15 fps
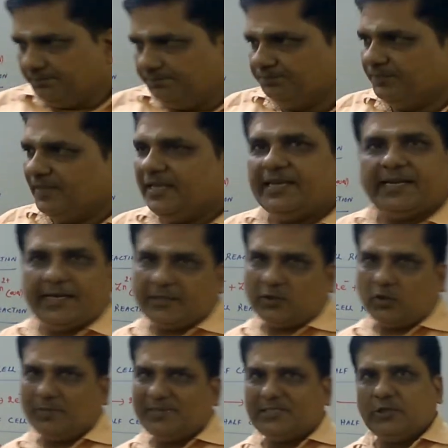In
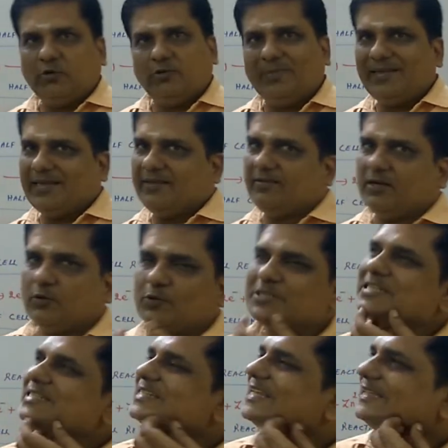electrochemistry, you will be given
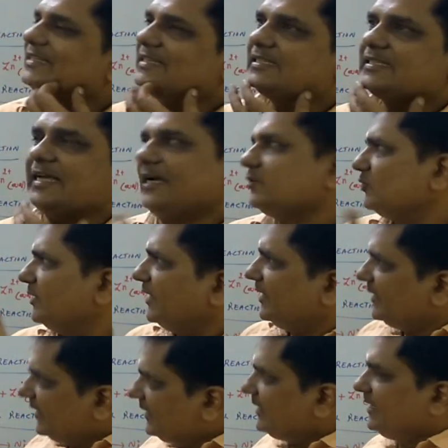questions like this. Actually,
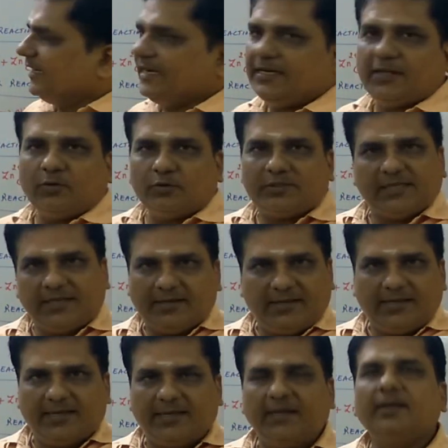I didn't create a
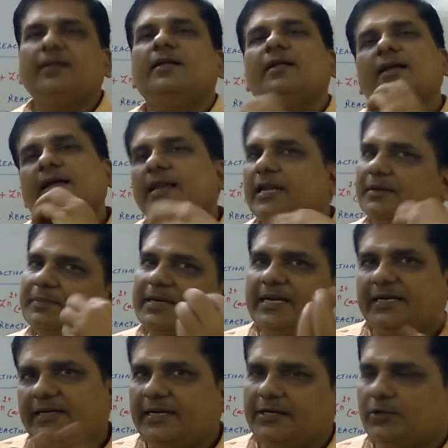question here. Let me
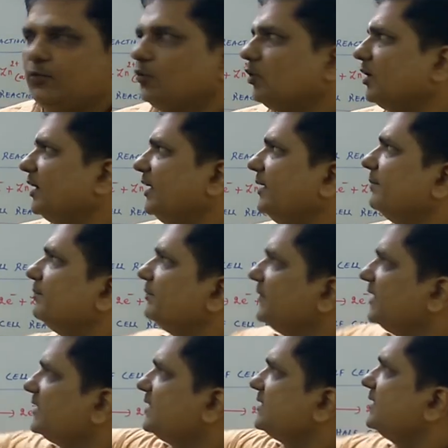dictate you orally.
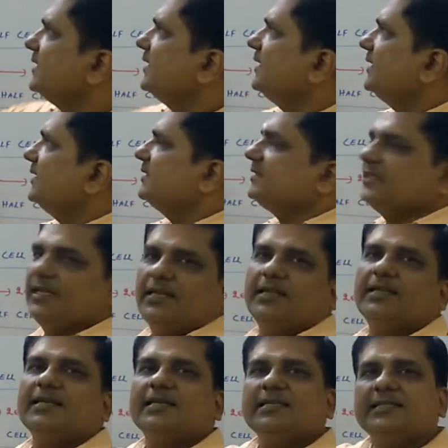This is the
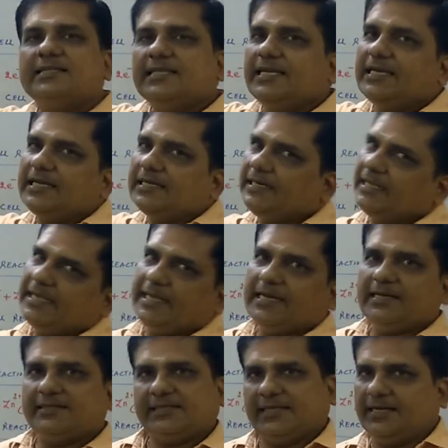cell, zinc
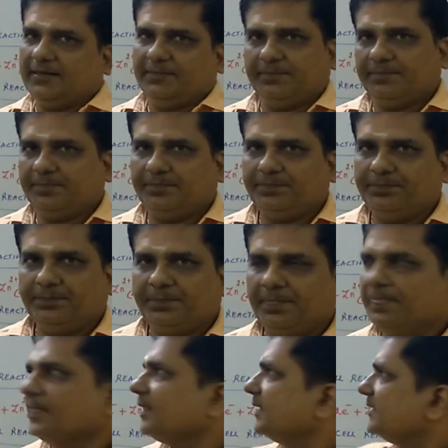nickel cell.
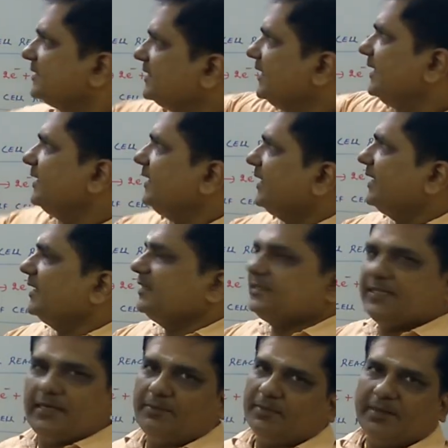Zinc nickel
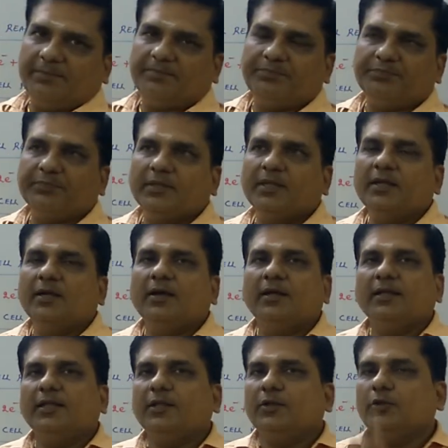cell.
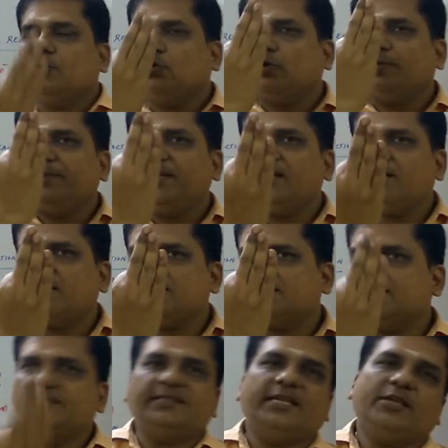You have been
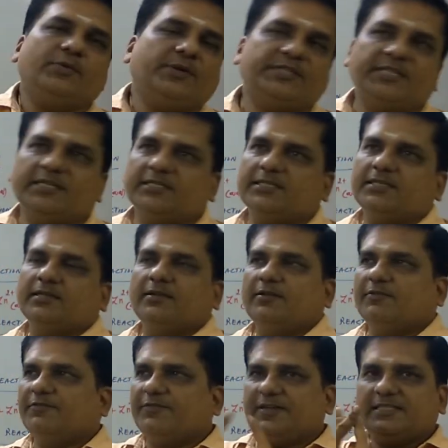asked 3 questions.
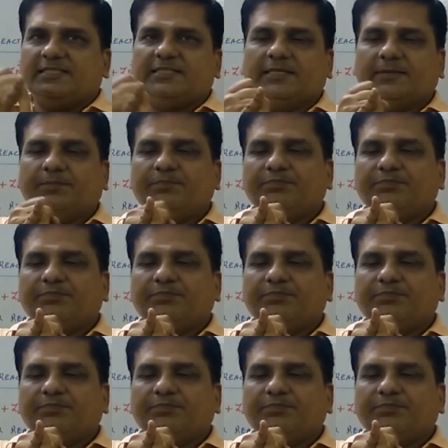First,